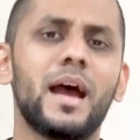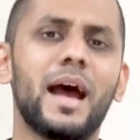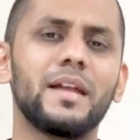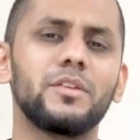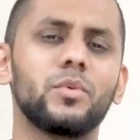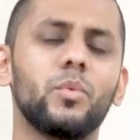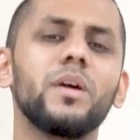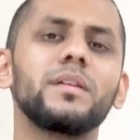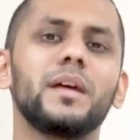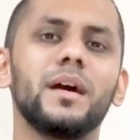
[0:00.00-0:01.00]
And
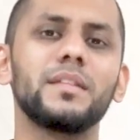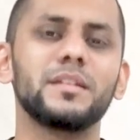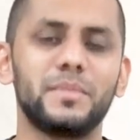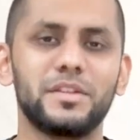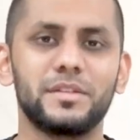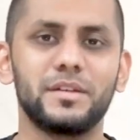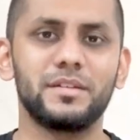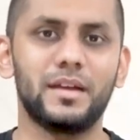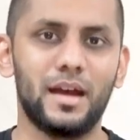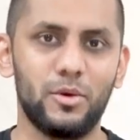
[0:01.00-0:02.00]
one other
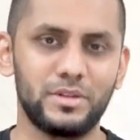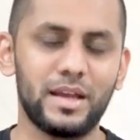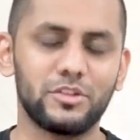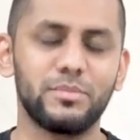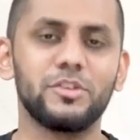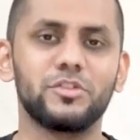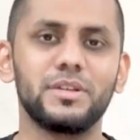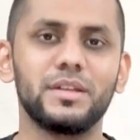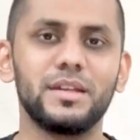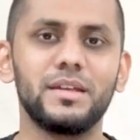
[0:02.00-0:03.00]
method I would like to
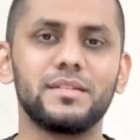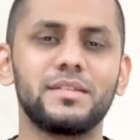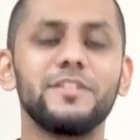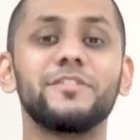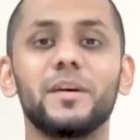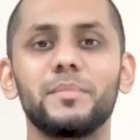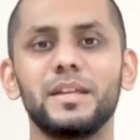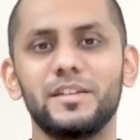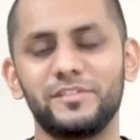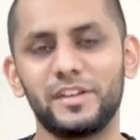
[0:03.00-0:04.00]
mention is the
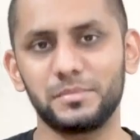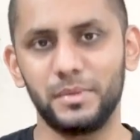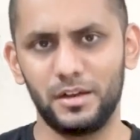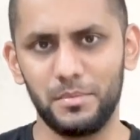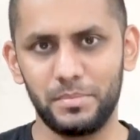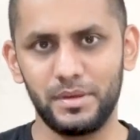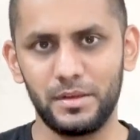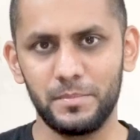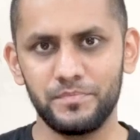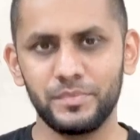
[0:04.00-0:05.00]
family investment
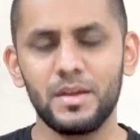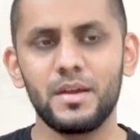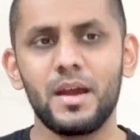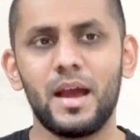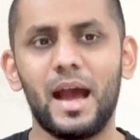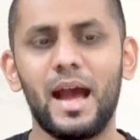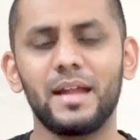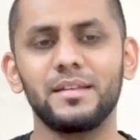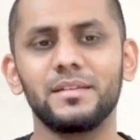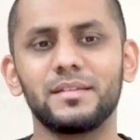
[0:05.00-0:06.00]
company.
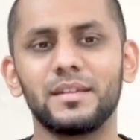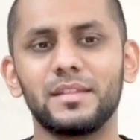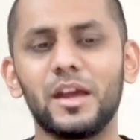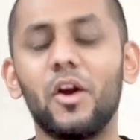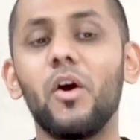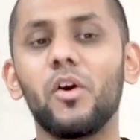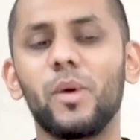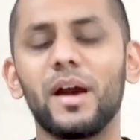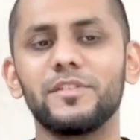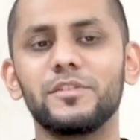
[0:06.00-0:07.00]
And there are
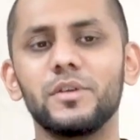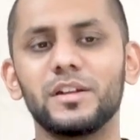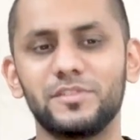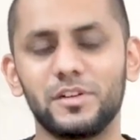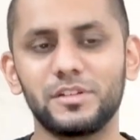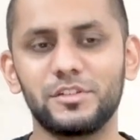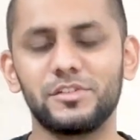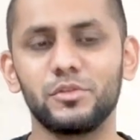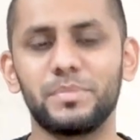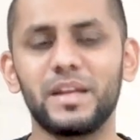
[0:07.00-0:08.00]
quite a few
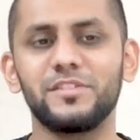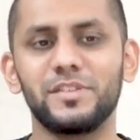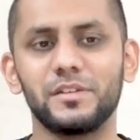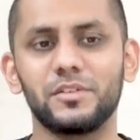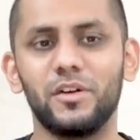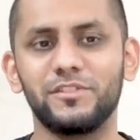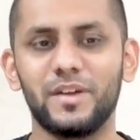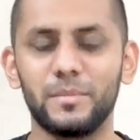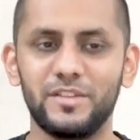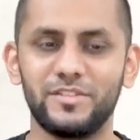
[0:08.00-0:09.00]
advantages or benefits of
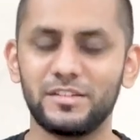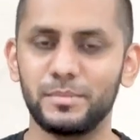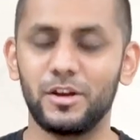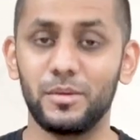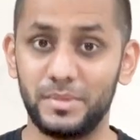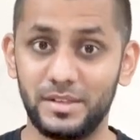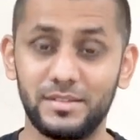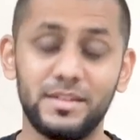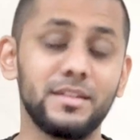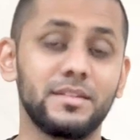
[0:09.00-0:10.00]
family investment
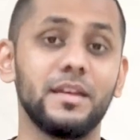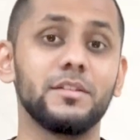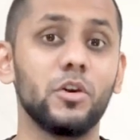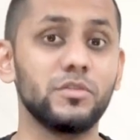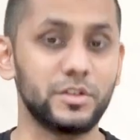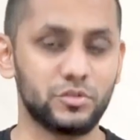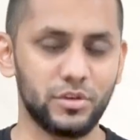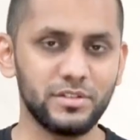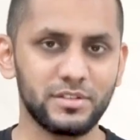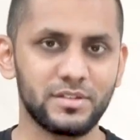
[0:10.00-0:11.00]
companies these days over
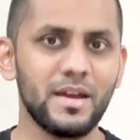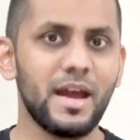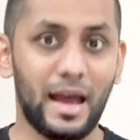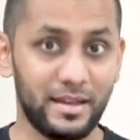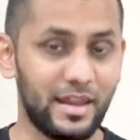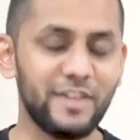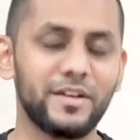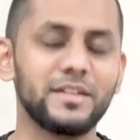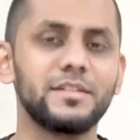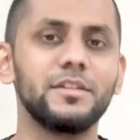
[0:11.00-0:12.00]
trusts, and
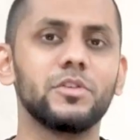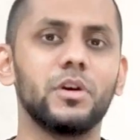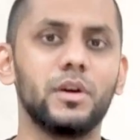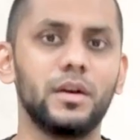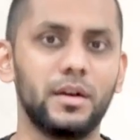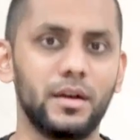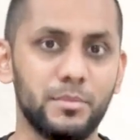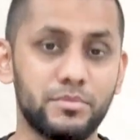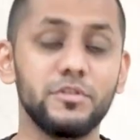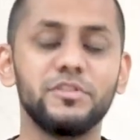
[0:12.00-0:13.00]
FICs are
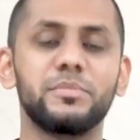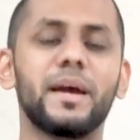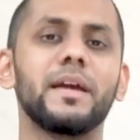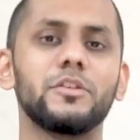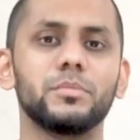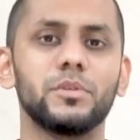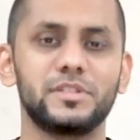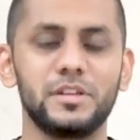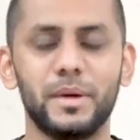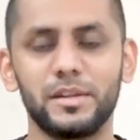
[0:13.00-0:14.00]
approved by
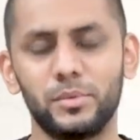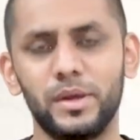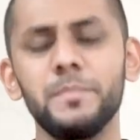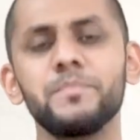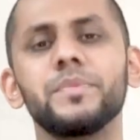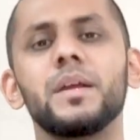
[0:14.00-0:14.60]
HMRC, by the way.